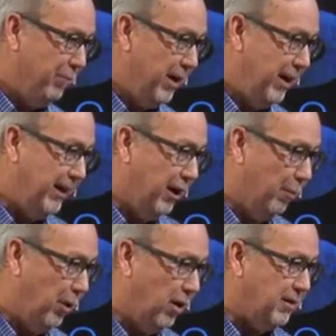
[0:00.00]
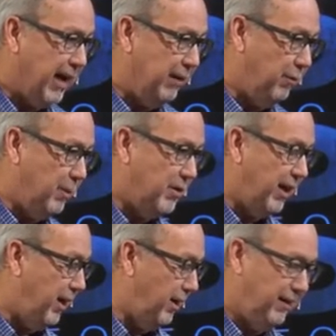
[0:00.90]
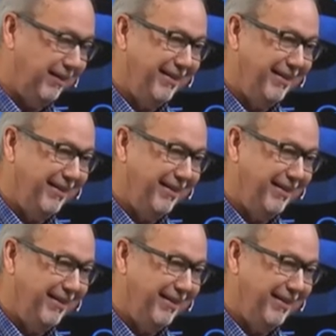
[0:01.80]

He can come alongside of him and say, hey,